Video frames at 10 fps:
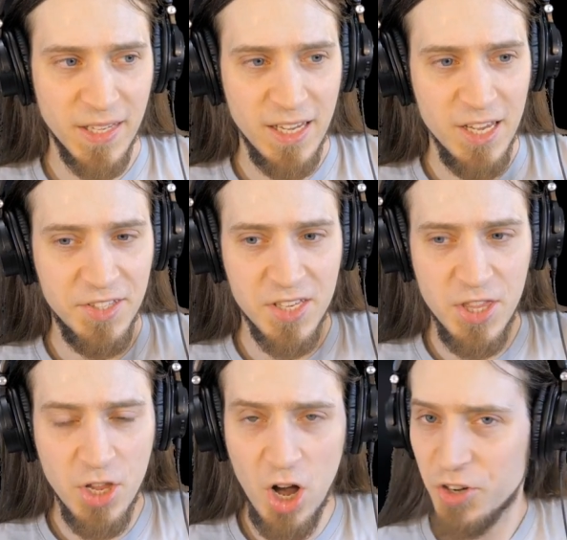It's
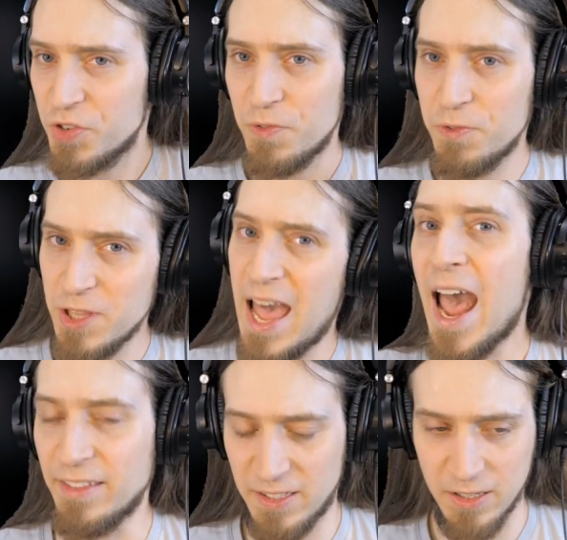not
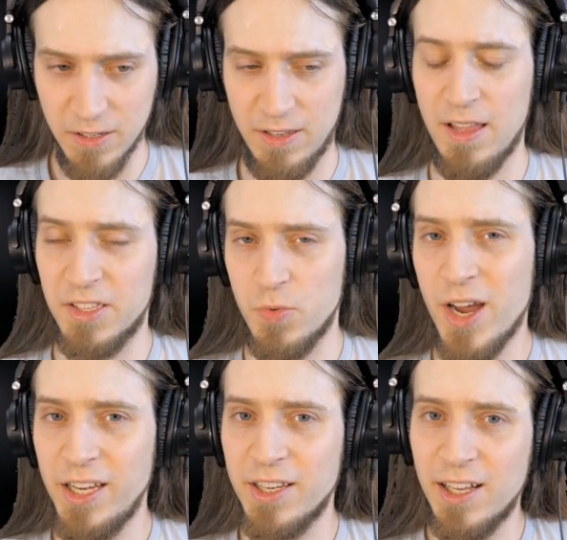flat. That's
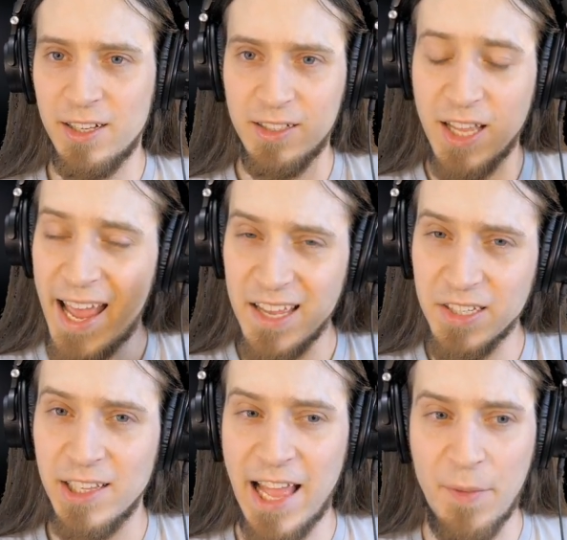why the hand
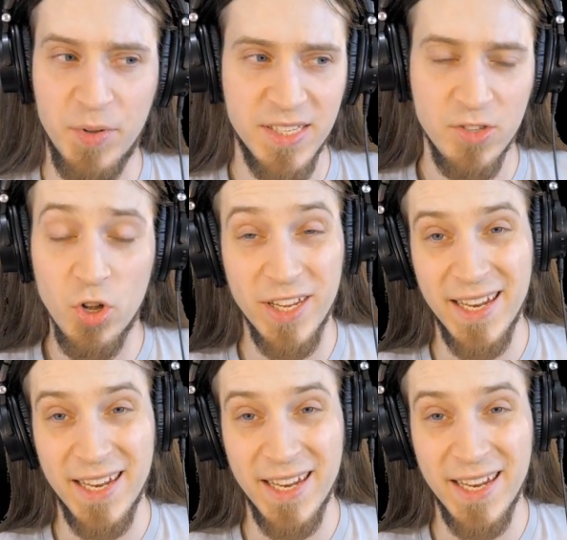clap is not an